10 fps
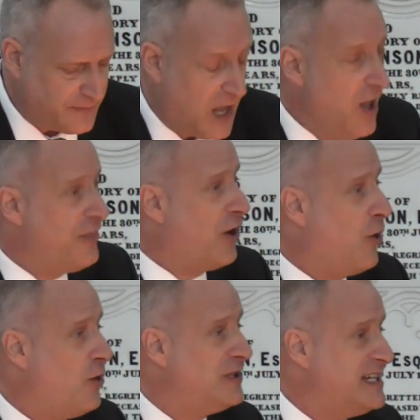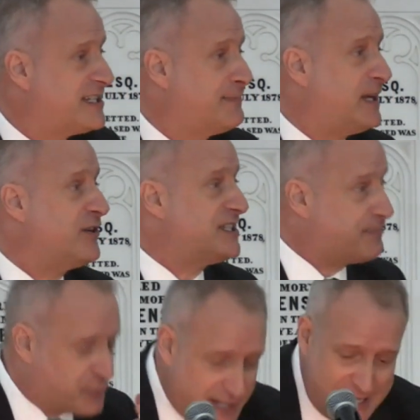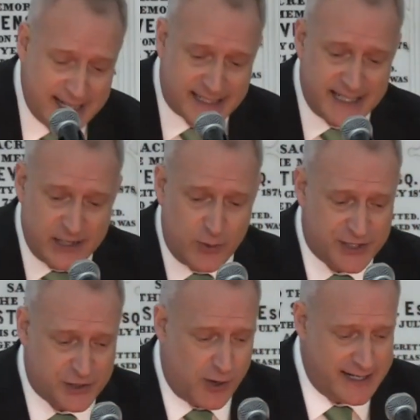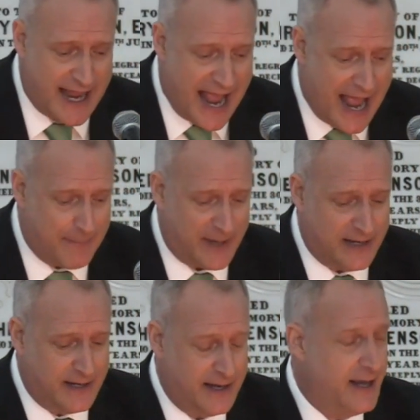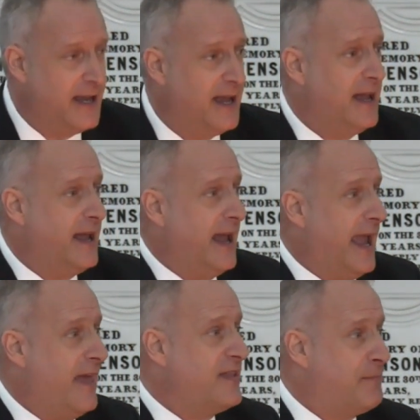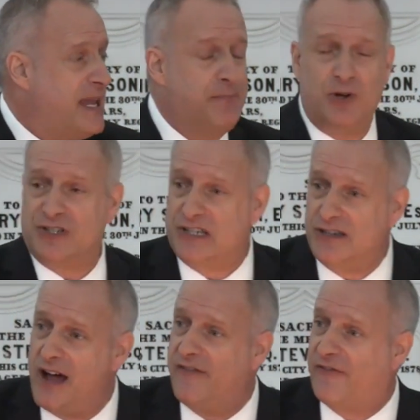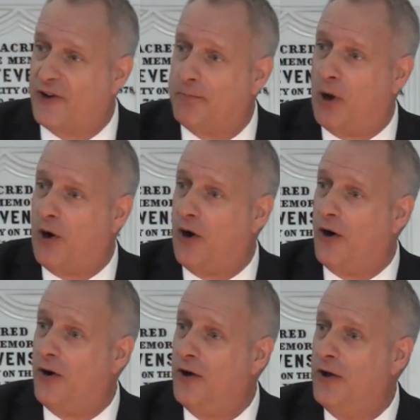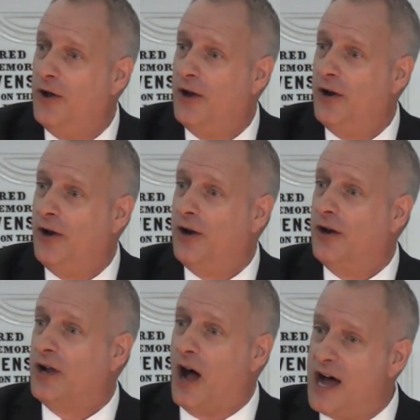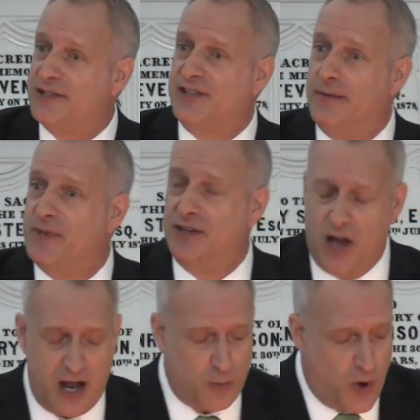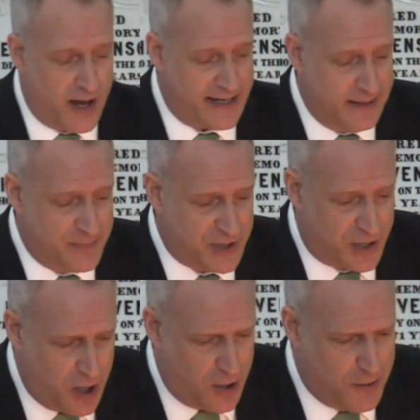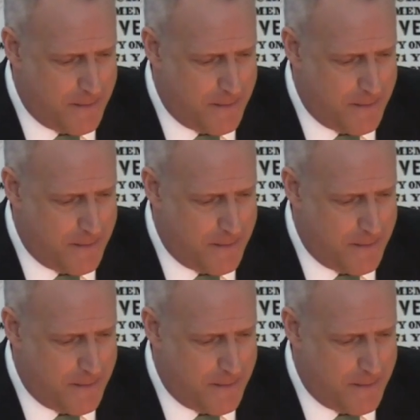The Holy Spirit's predicting what's going to happen, and the people's love for Paul caused them to not want him to go.